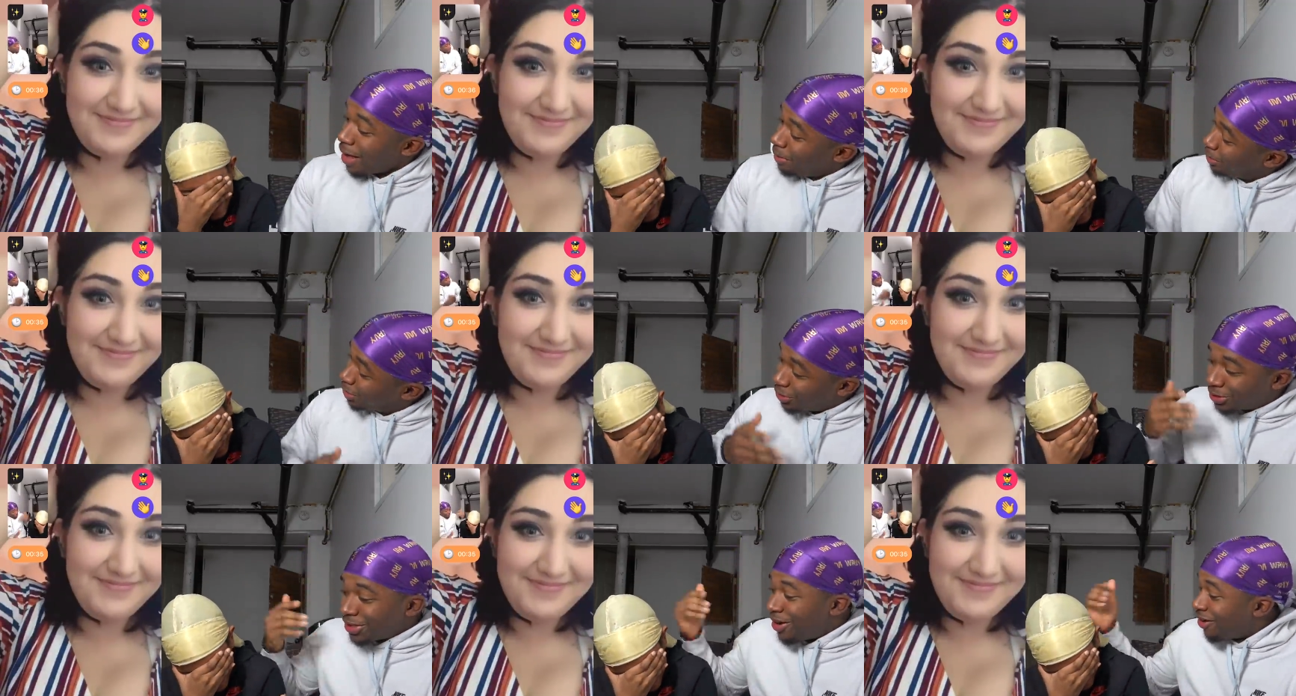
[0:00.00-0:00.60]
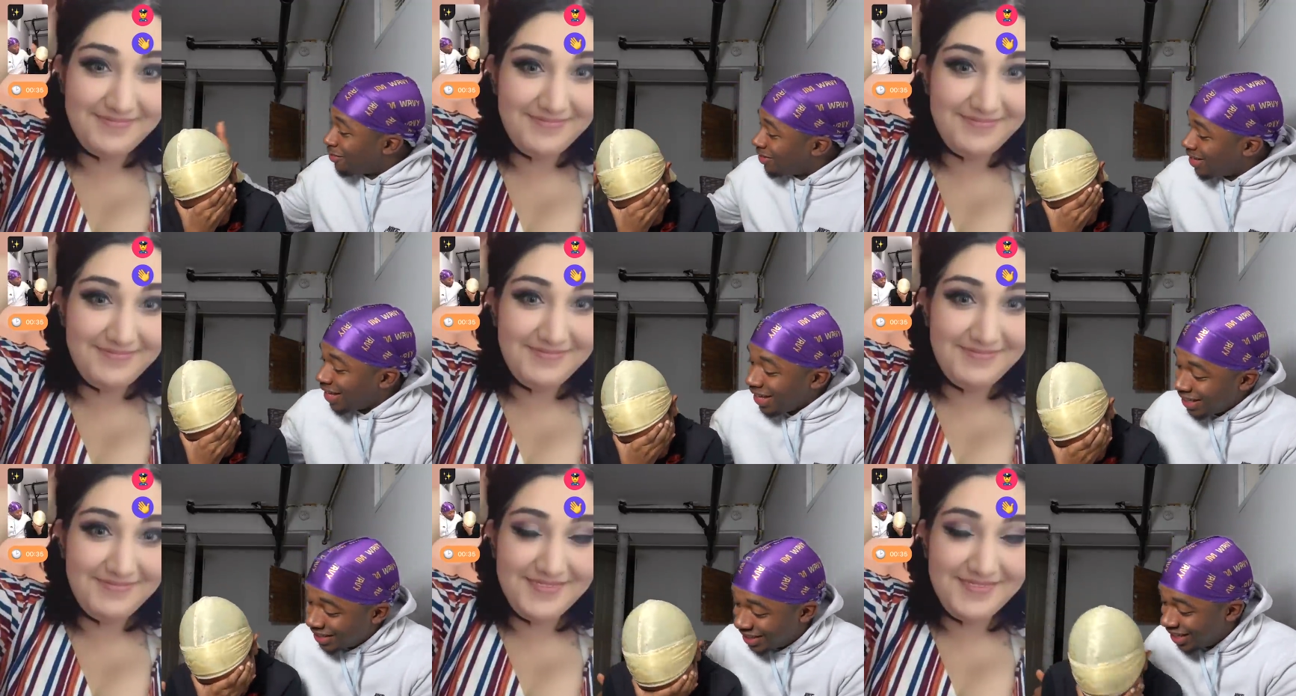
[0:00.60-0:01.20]
Speaker 1: I'm so sorry.
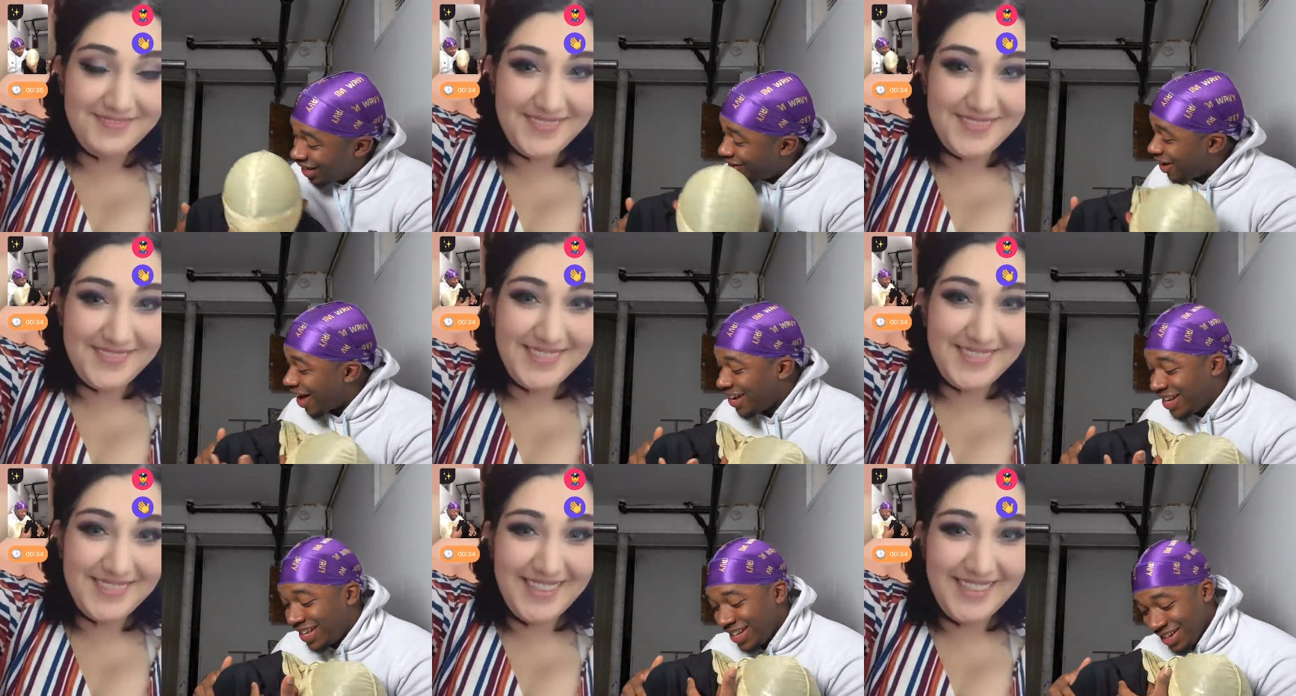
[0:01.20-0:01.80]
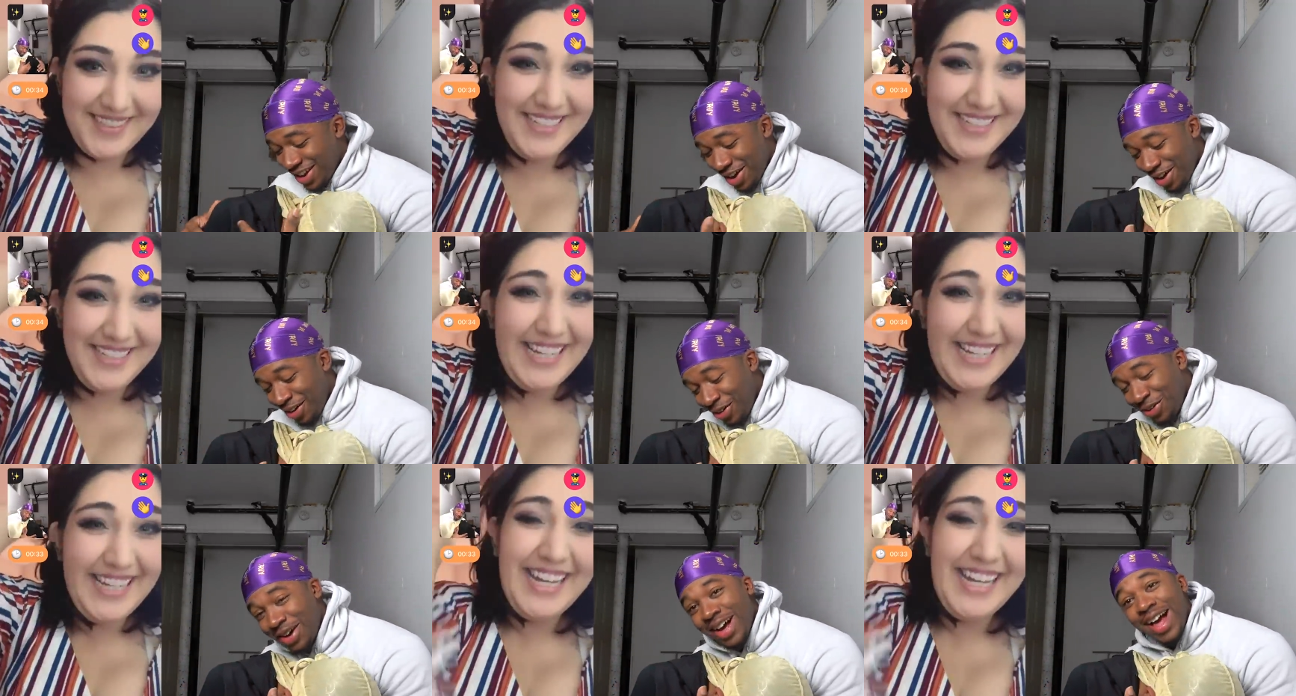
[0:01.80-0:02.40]
It's I didn't
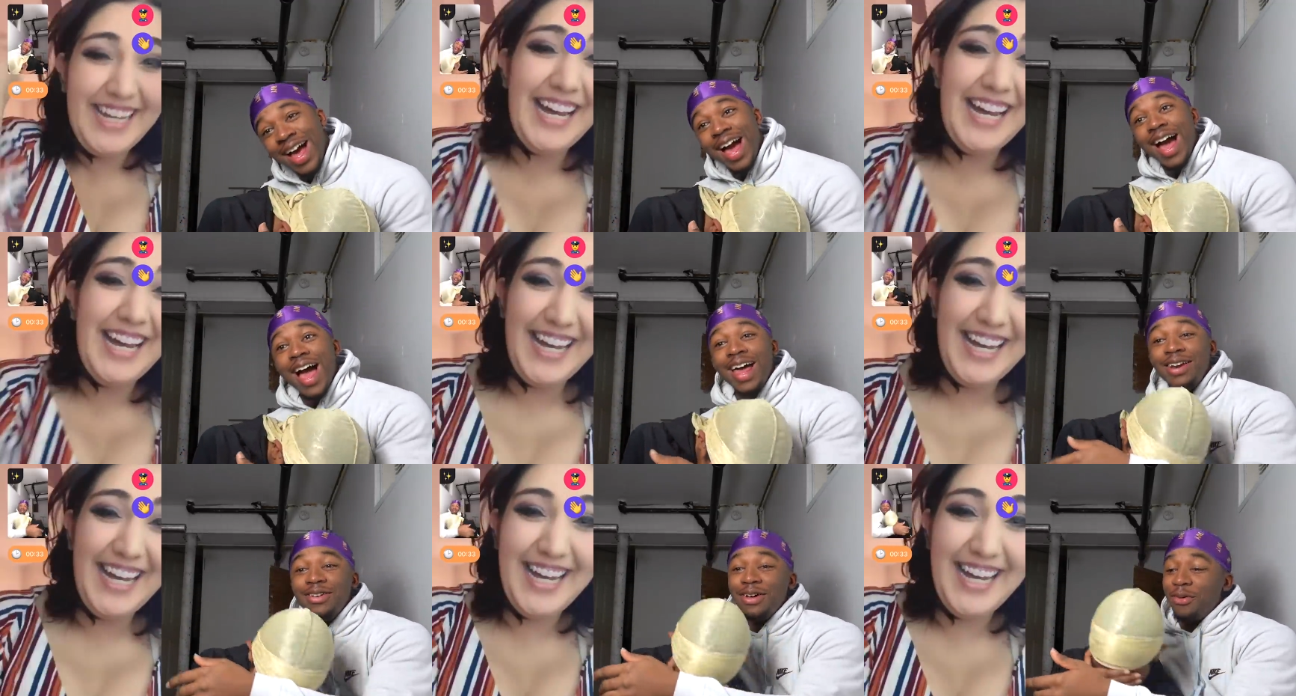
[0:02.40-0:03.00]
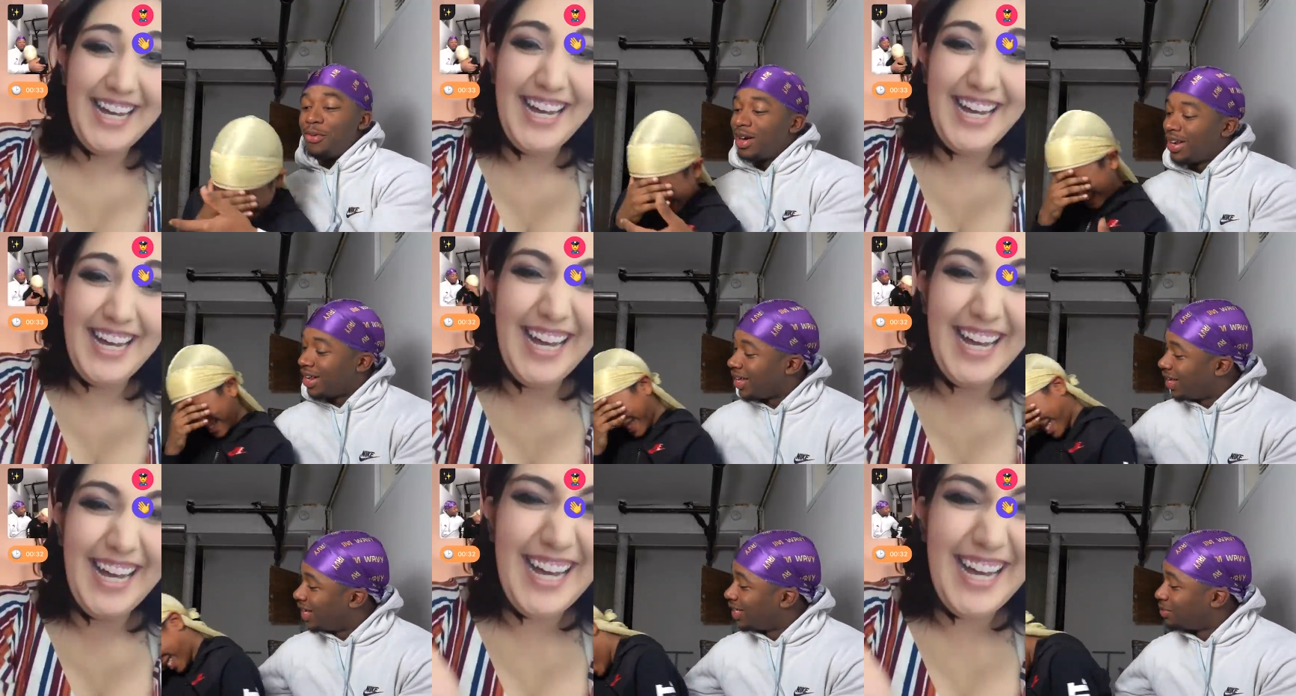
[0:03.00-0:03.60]
know. I don't know what
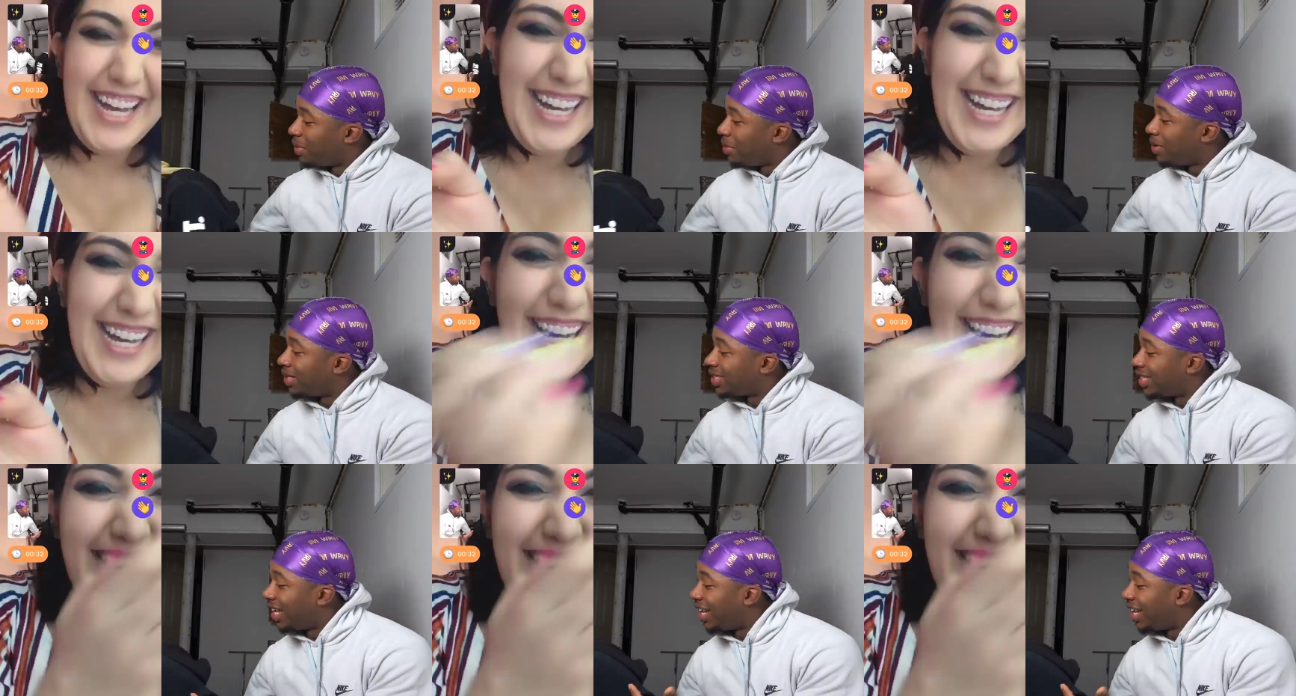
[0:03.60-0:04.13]
it is. Maybe it's the